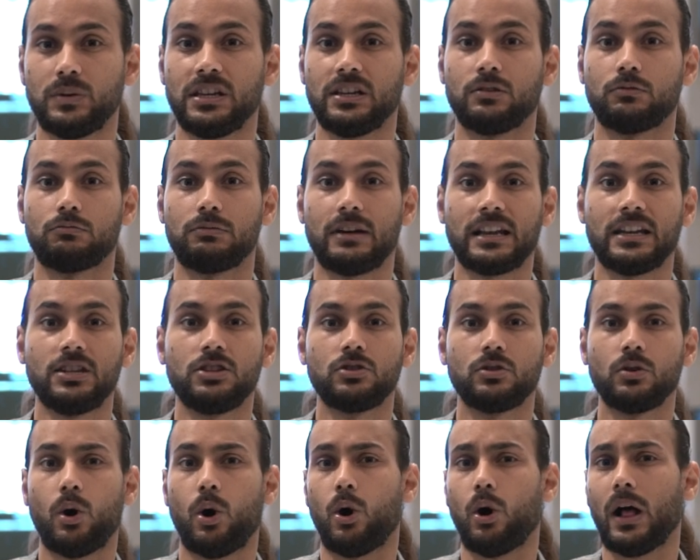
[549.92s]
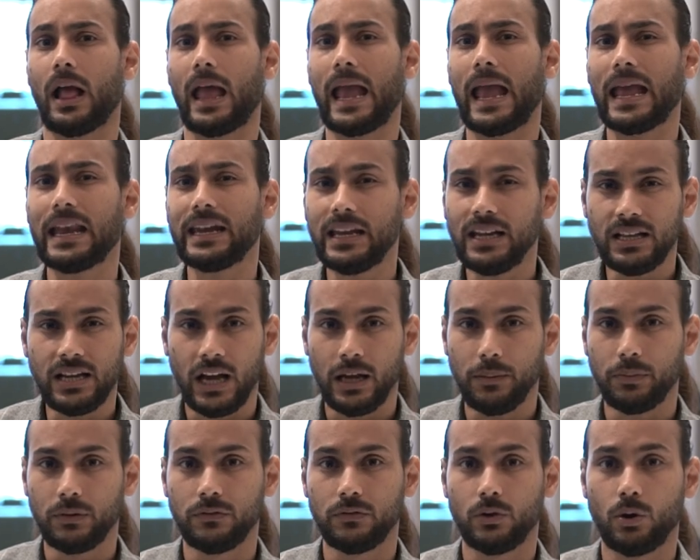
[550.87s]
being ready to haul any
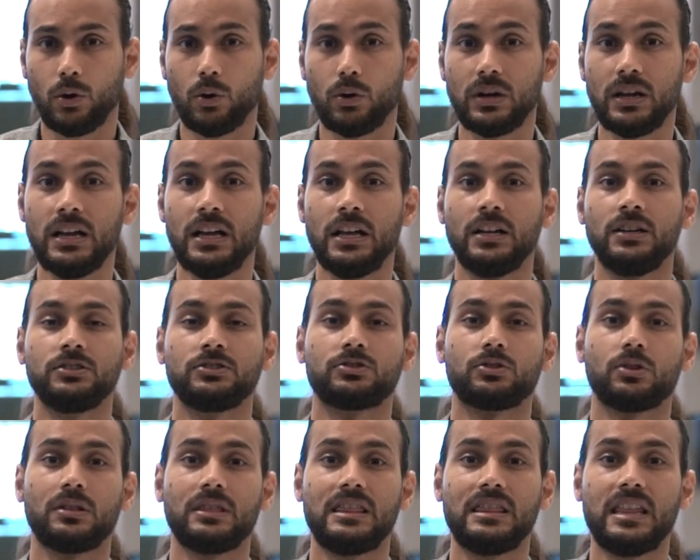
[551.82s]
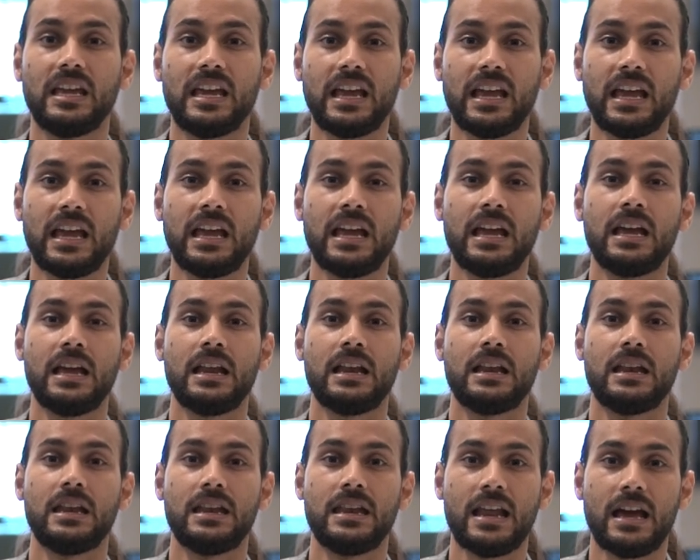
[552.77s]
type of load so they
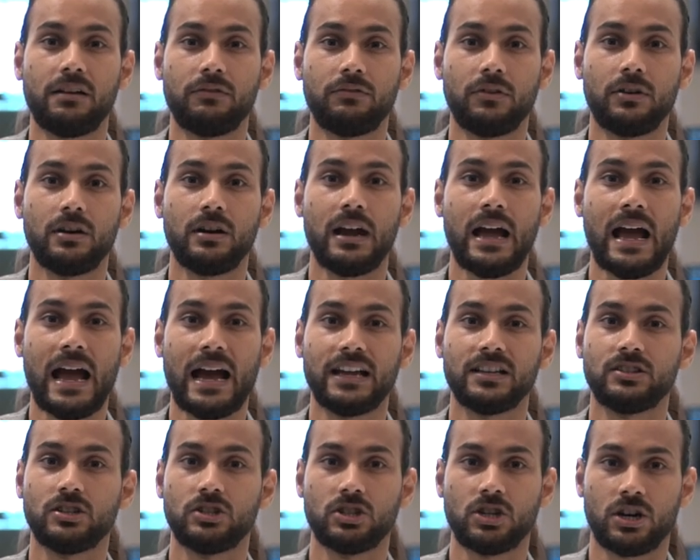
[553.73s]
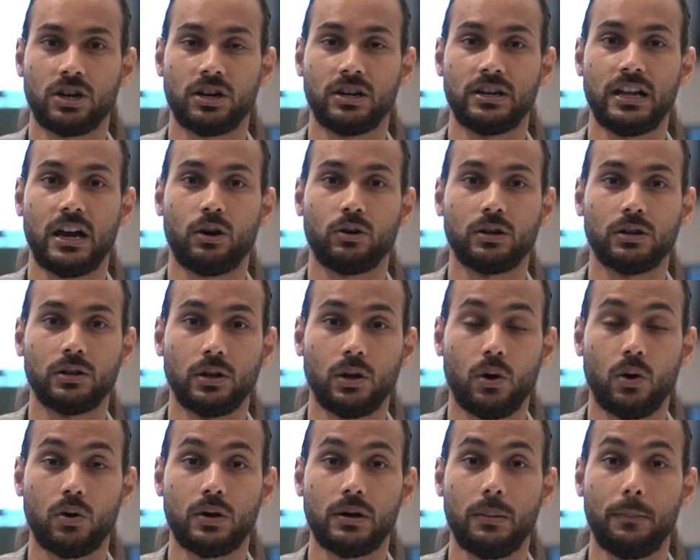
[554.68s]
never had to turn down a
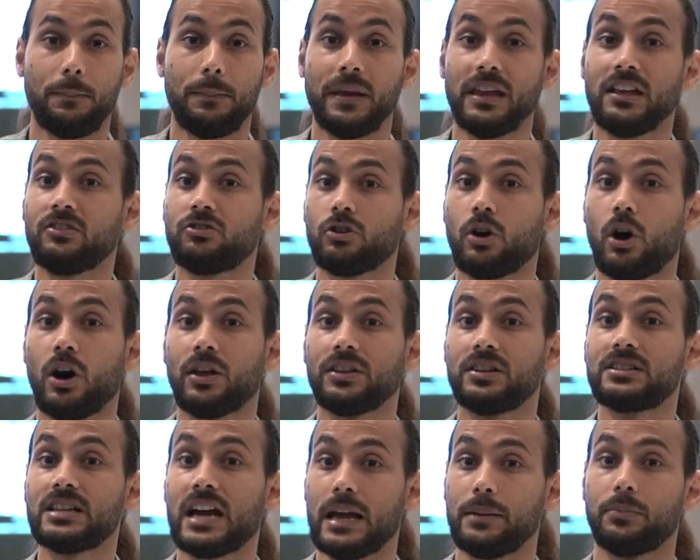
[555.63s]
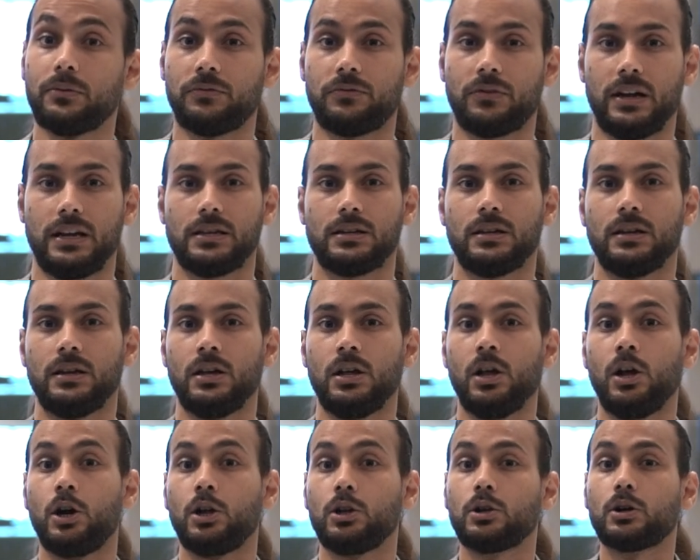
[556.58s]
load based on the type of freight.
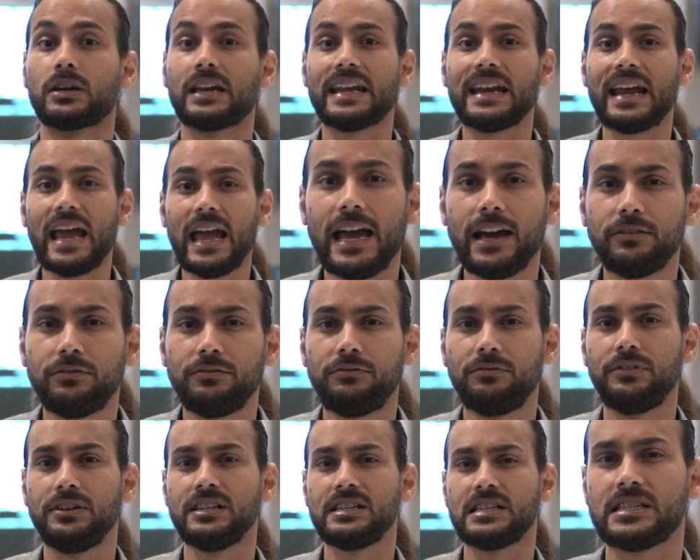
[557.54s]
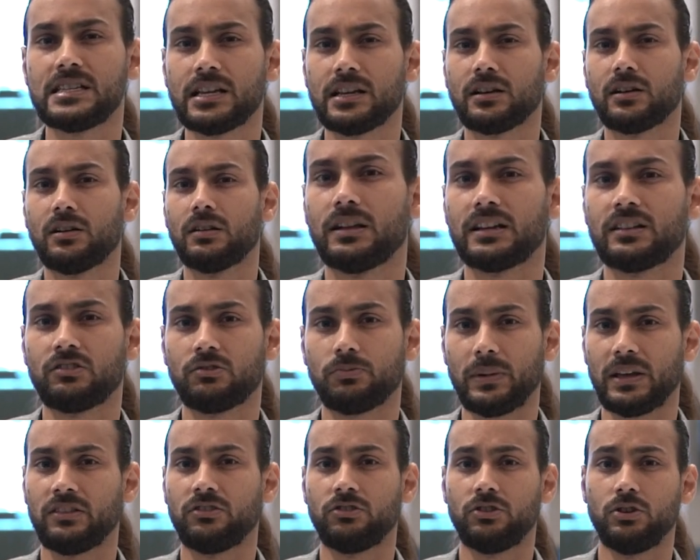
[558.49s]
Look at every single
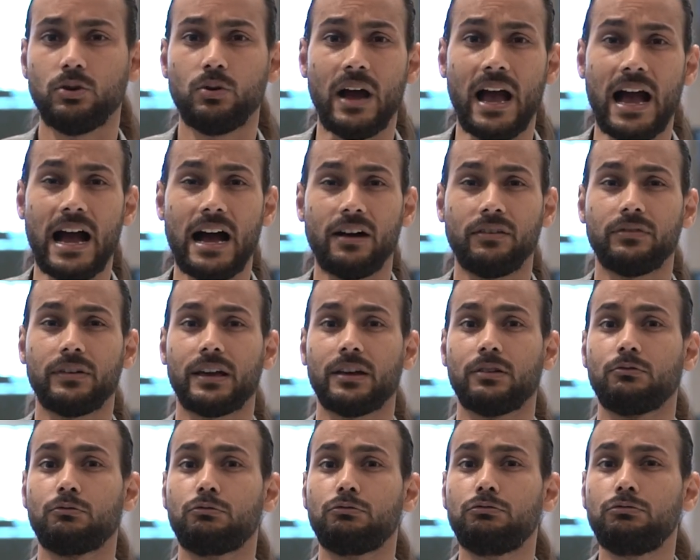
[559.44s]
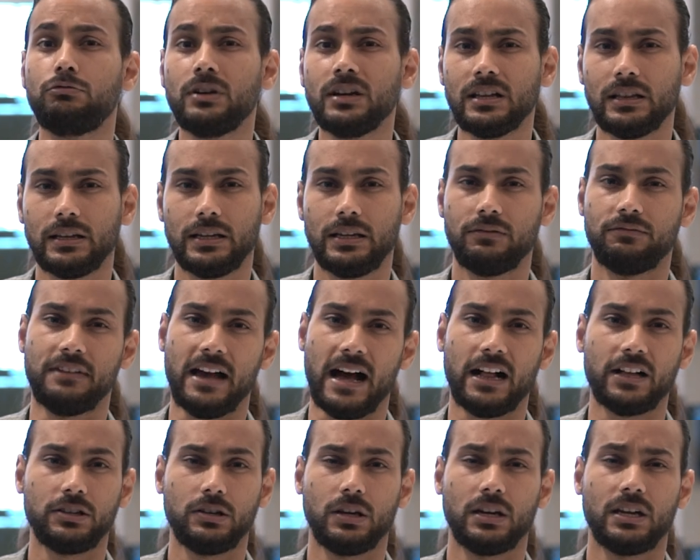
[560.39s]
expense you have and really
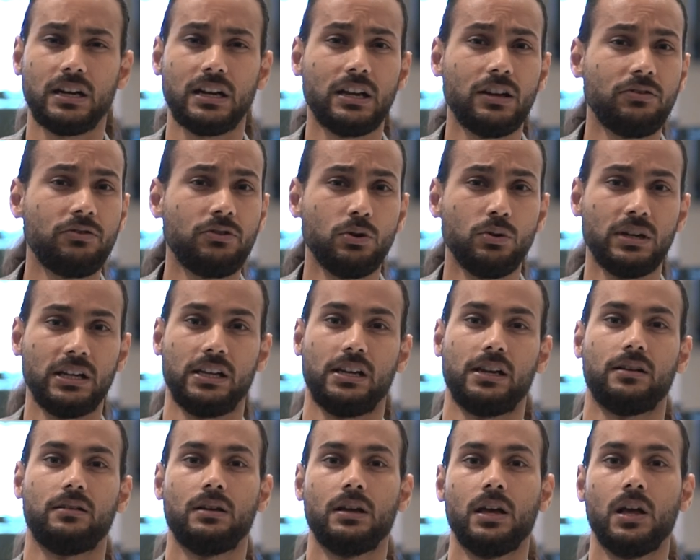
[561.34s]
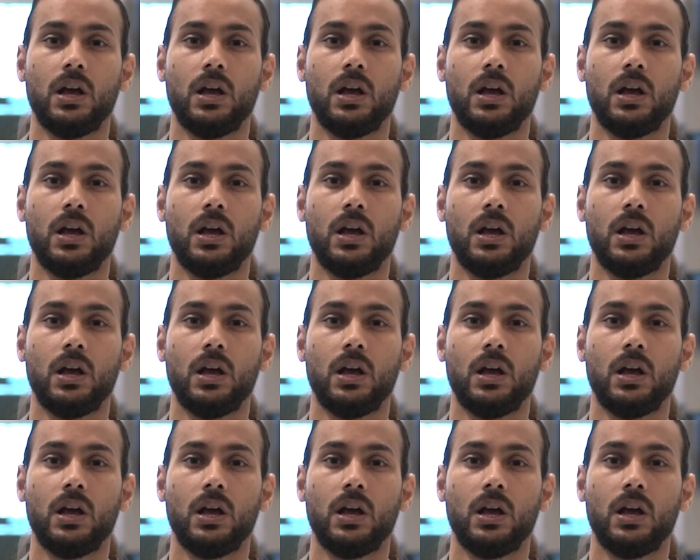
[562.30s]
value it if you need it.